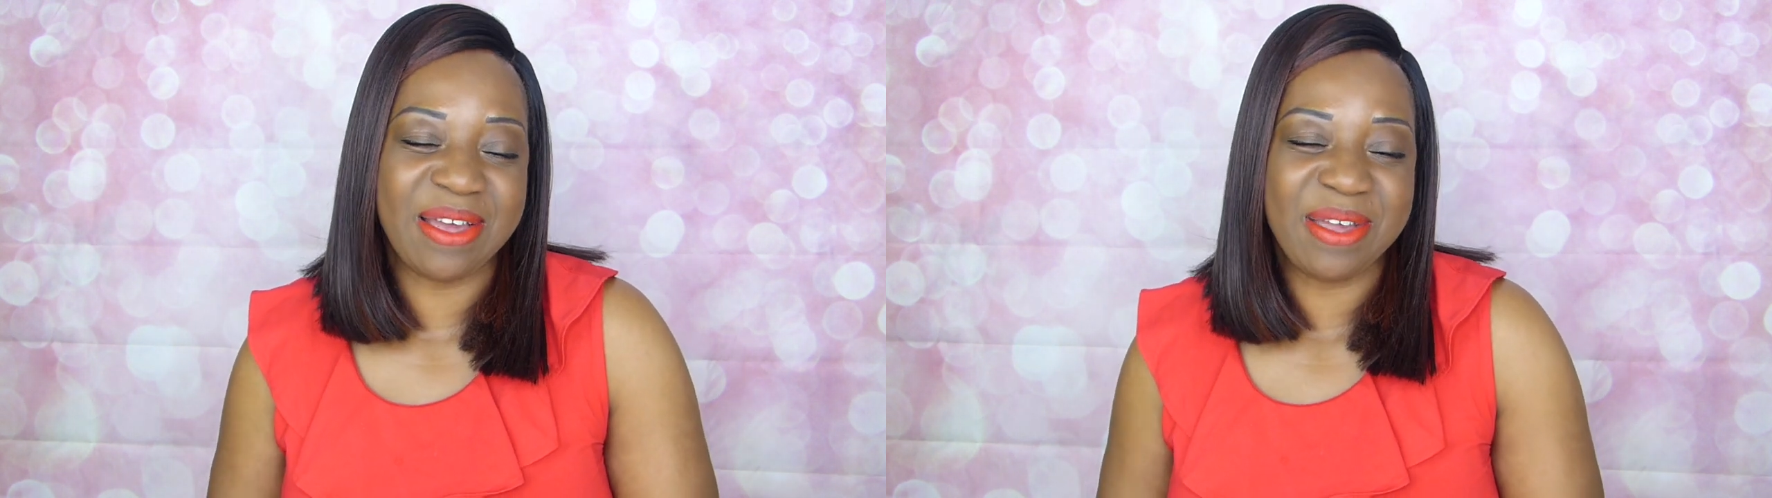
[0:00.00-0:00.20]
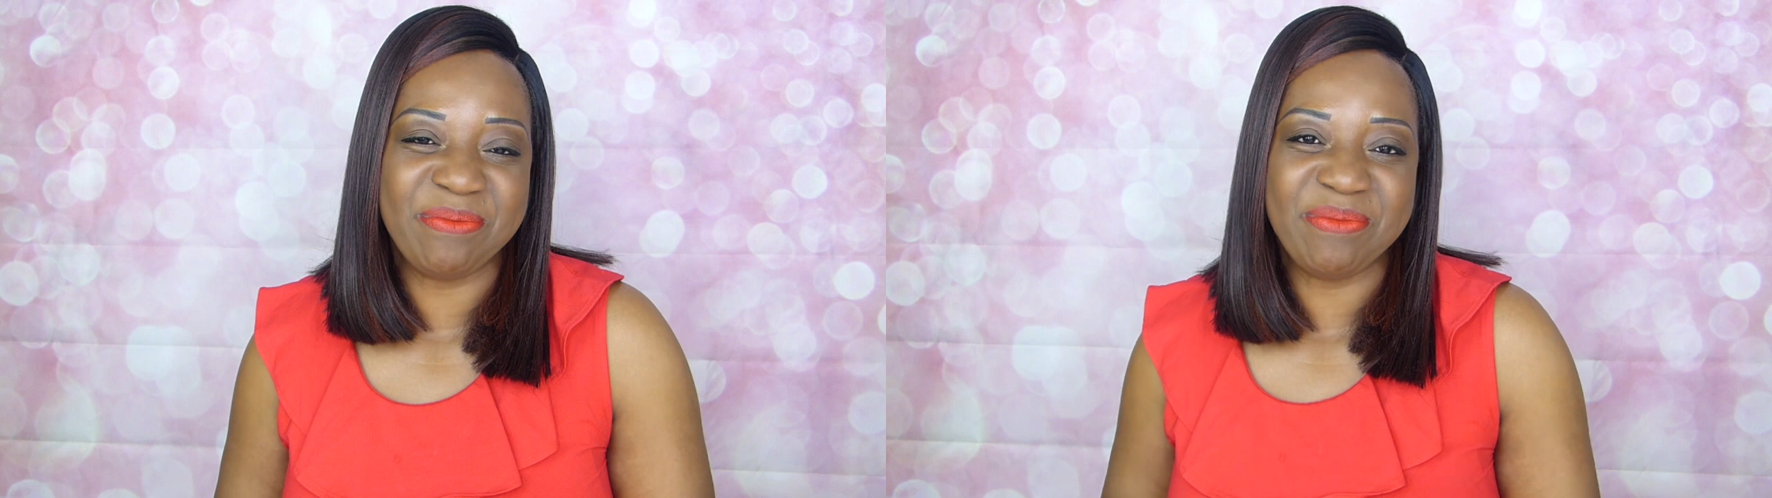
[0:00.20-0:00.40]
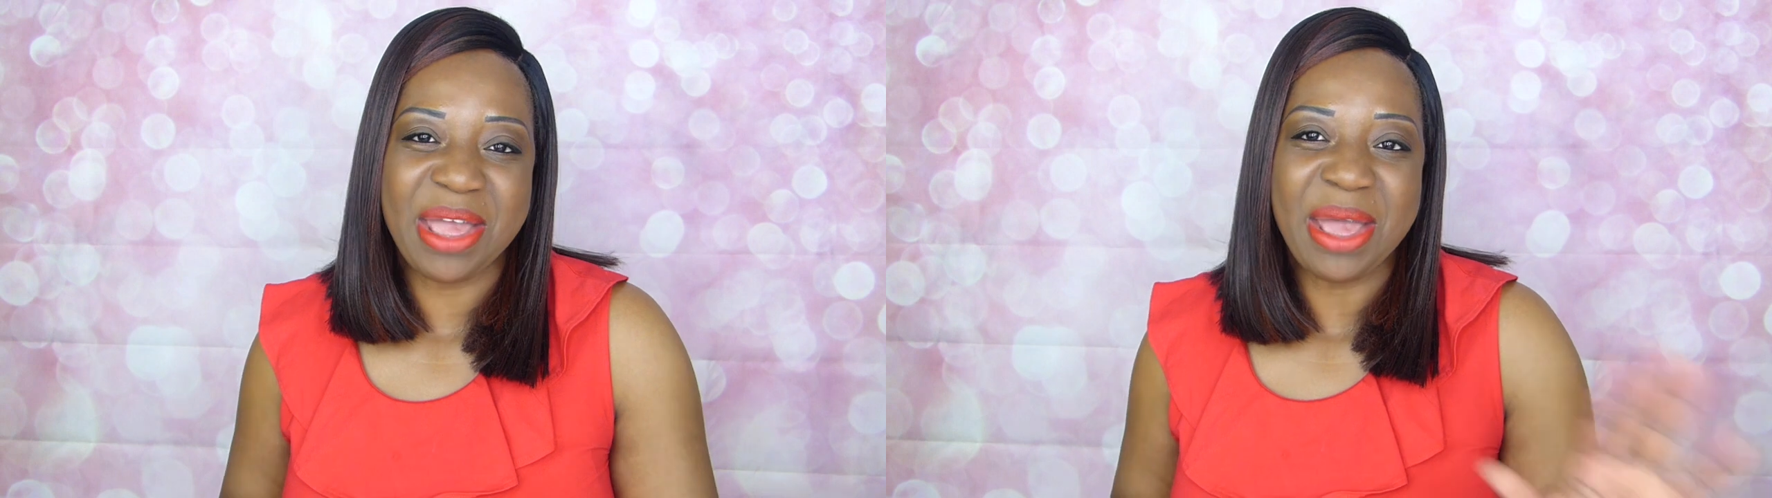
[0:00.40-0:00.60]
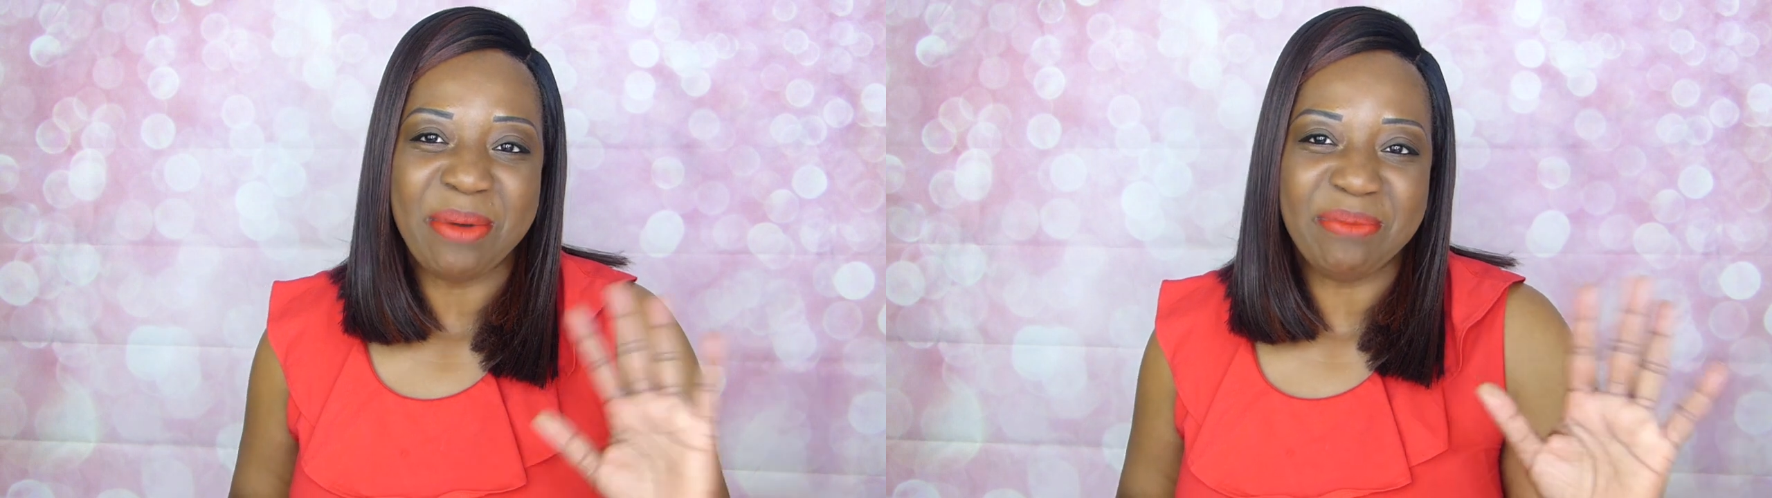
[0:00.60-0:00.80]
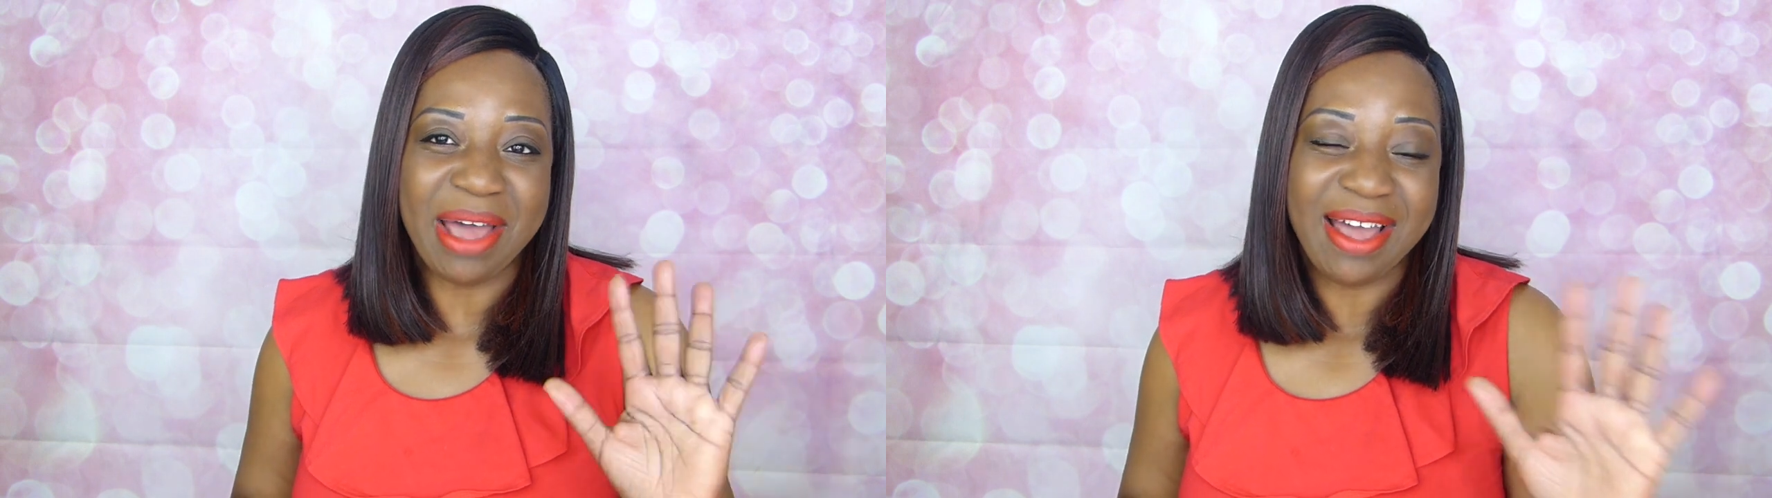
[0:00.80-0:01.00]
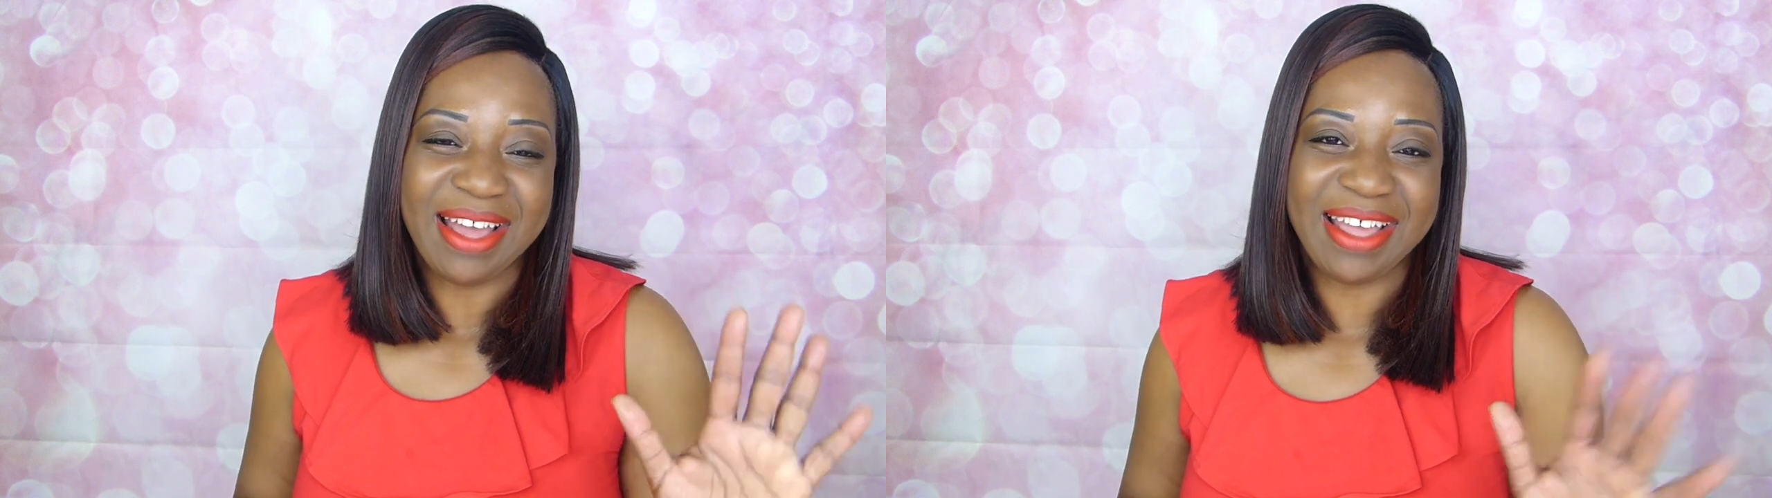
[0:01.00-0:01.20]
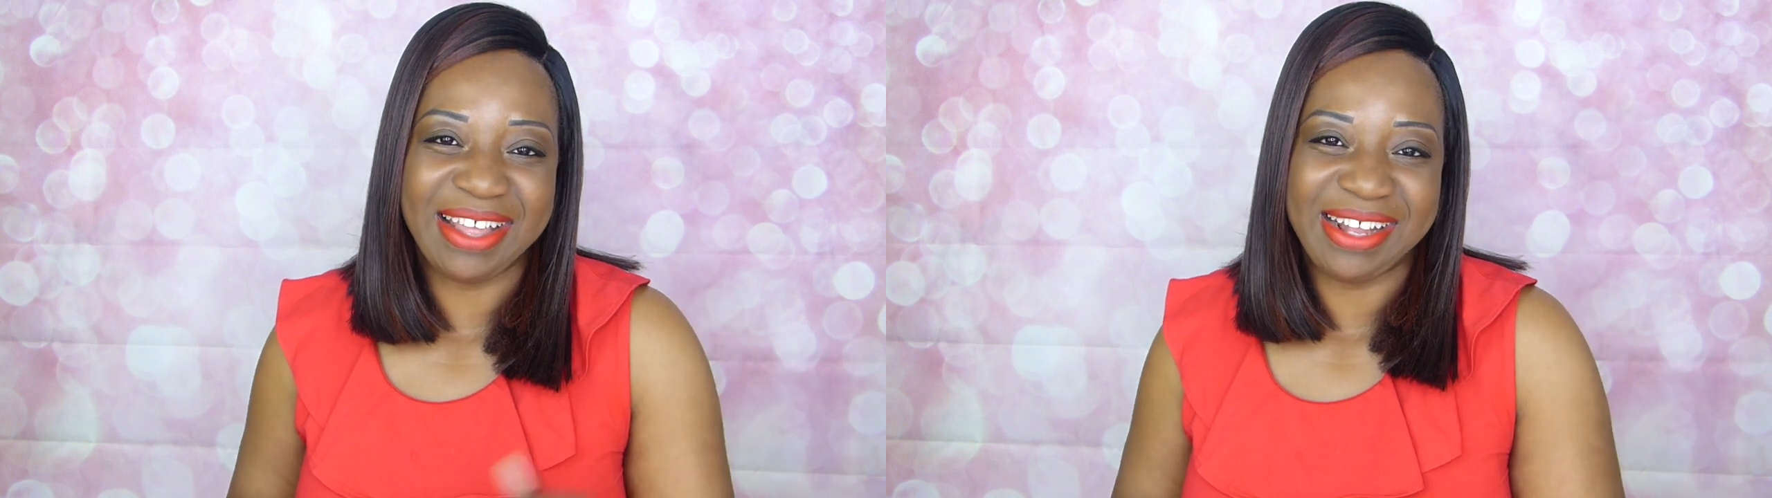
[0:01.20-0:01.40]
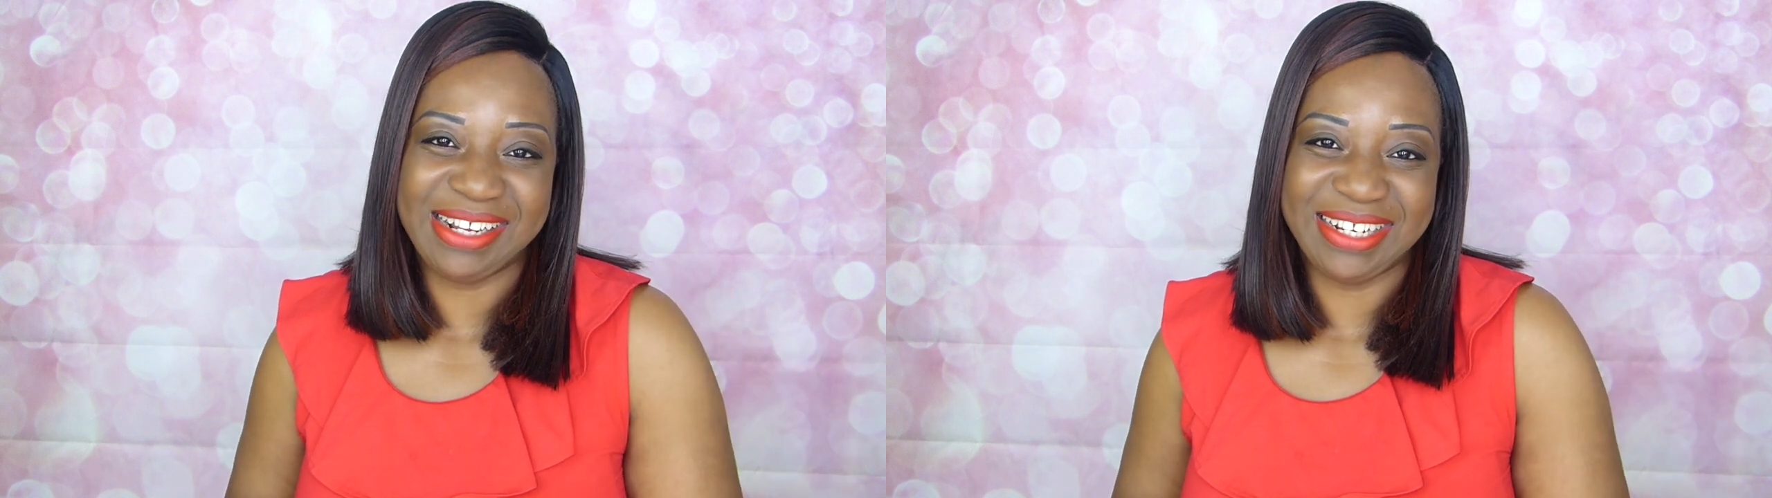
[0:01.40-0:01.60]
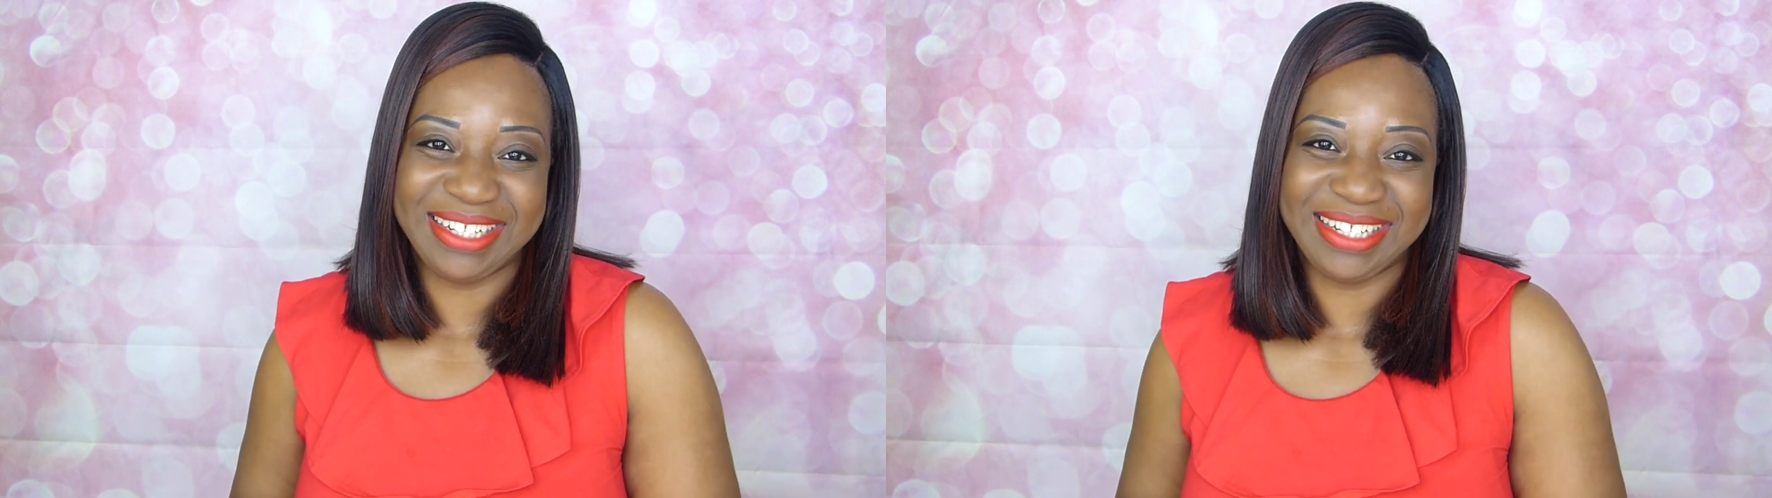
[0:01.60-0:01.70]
time. Bye.